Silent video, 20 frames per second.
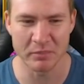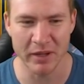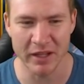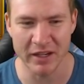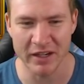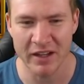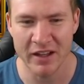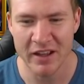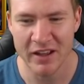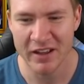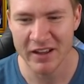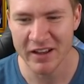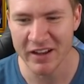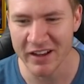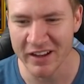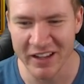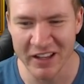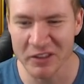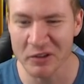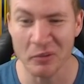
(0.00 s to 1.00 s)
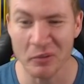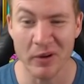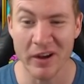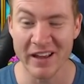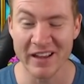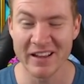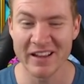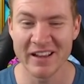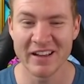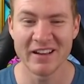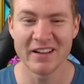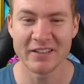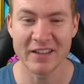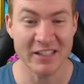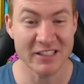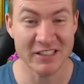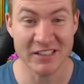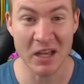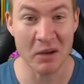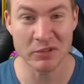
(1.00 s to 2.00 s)
But uh, either way,
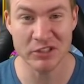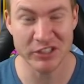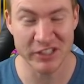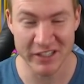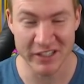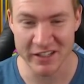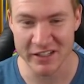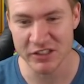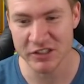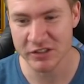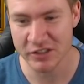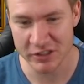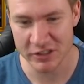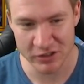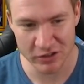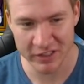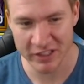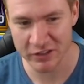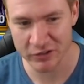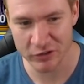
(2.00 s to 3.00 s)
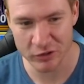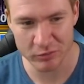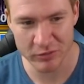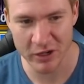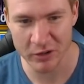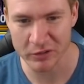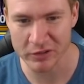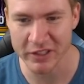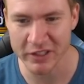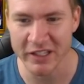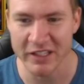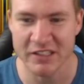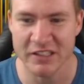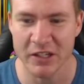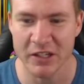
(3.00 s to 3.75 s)
that's not what she is. It's only a Doom Tower lead.